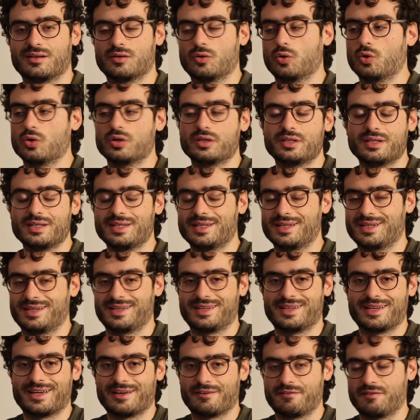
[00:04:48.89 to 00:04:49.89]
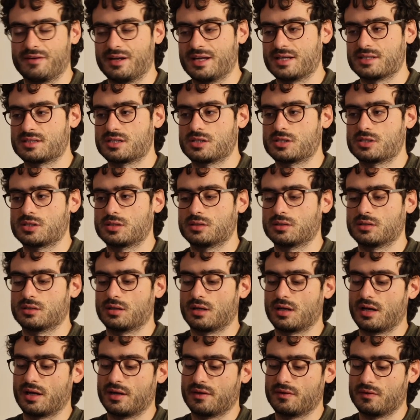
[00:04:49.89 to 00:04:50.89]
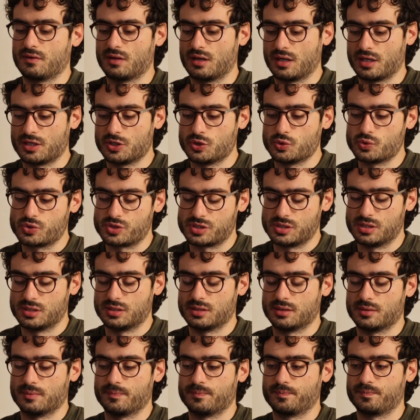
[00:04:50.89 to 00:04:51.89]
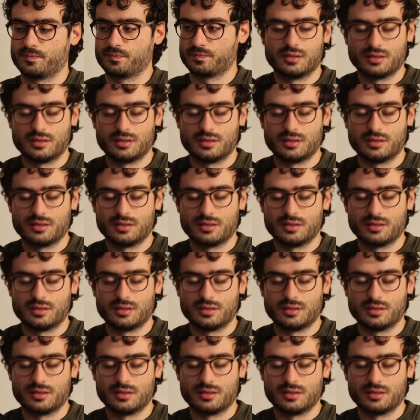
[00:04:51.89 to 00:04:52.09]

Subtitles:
all the EF lenses. I use the